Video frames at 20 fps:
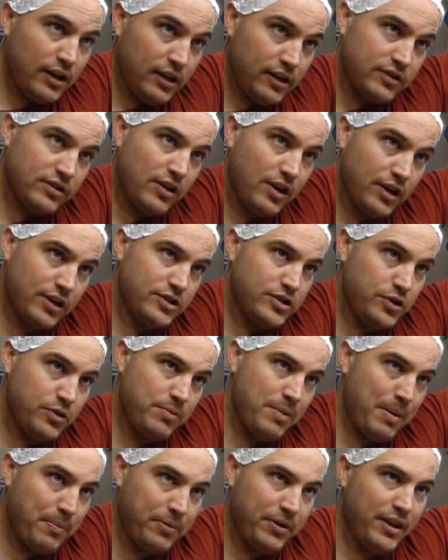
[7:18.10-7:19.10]
as long as you
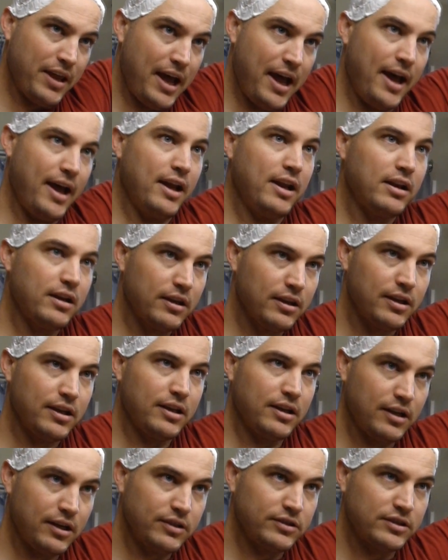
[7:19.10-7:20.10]
remember that,
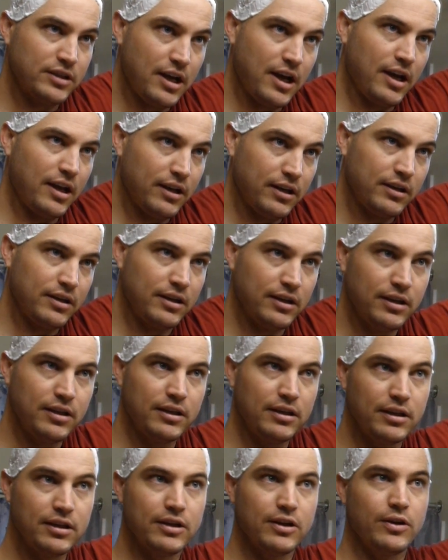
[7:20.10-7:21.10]
then there's not,
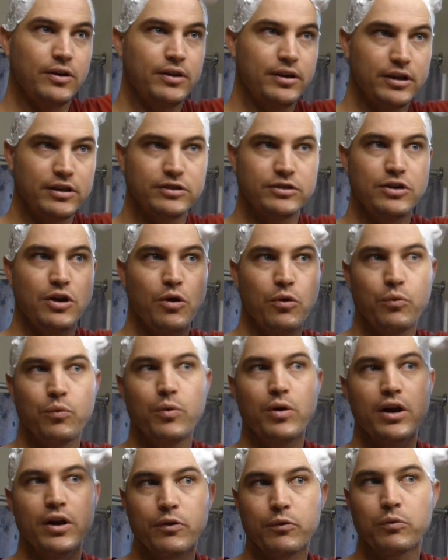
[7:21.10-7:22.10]
you know, and there's no
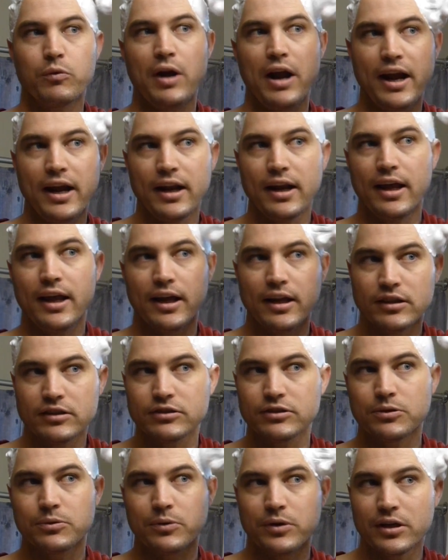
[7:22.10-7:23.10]
one right
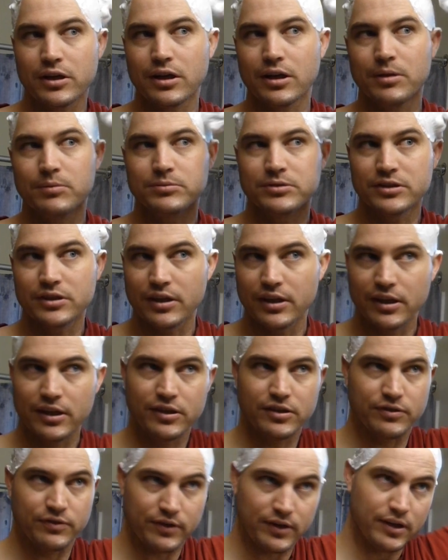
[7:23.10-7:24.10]
answer when it comes to
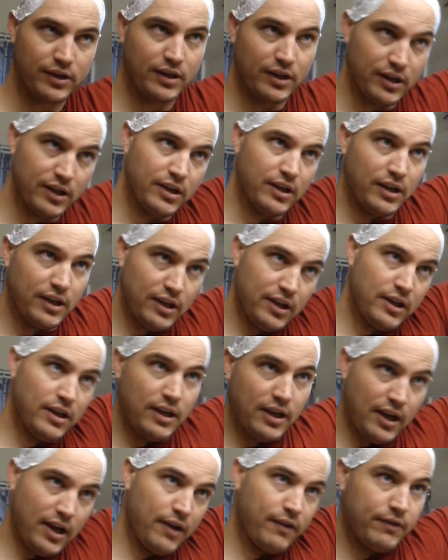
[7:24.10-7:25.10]
this for
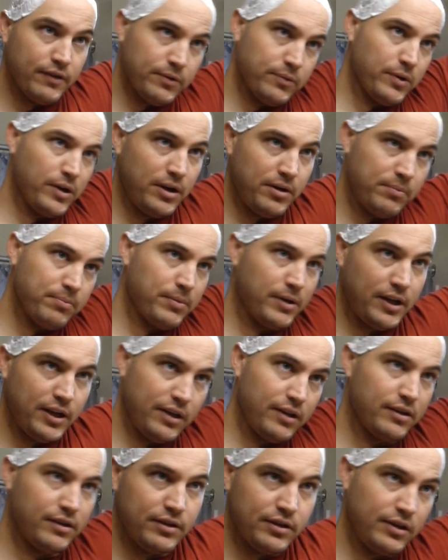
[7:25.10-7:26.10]
everyone.
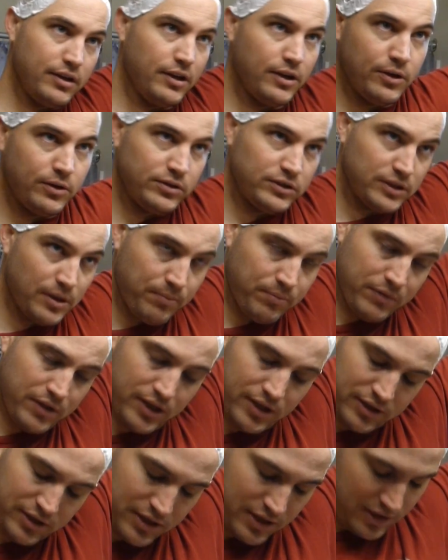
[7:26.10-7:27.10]
But, you know, some
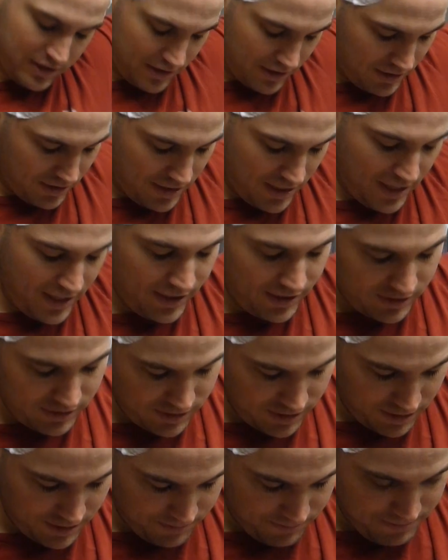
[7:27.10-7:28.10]
things the synthetics
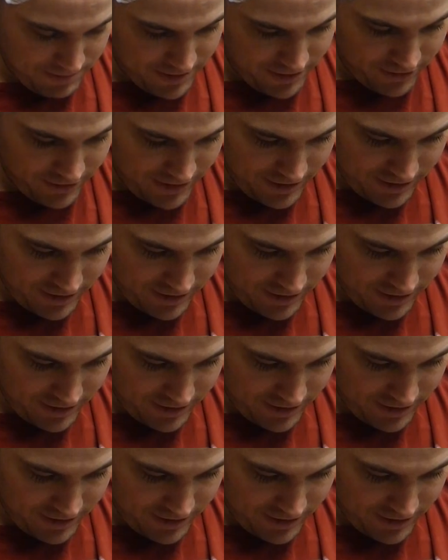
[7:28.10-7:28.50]
are better